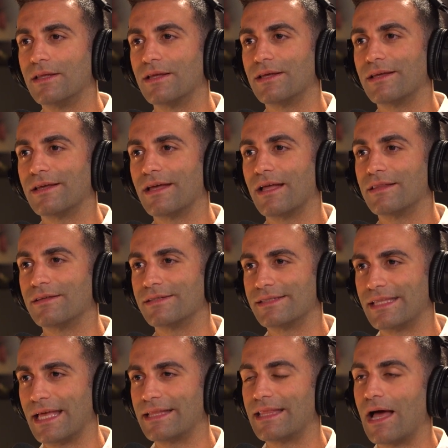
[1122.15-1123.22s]

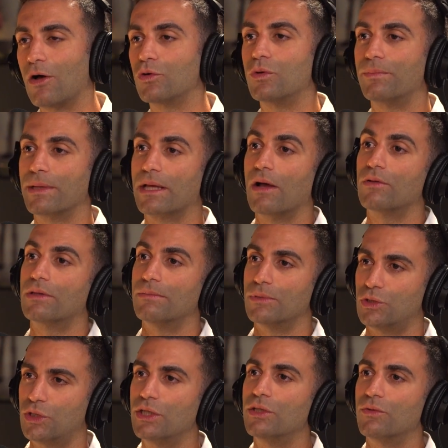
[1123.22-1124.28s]
understand how to pick out the
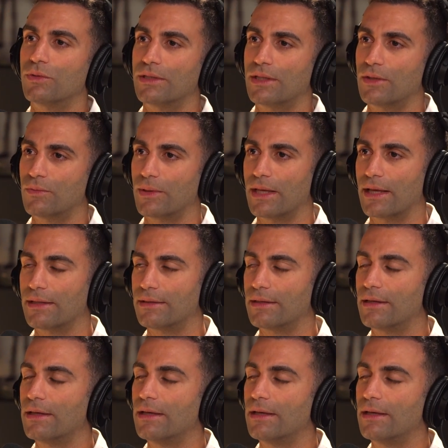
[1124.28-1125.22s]
machinery that we had.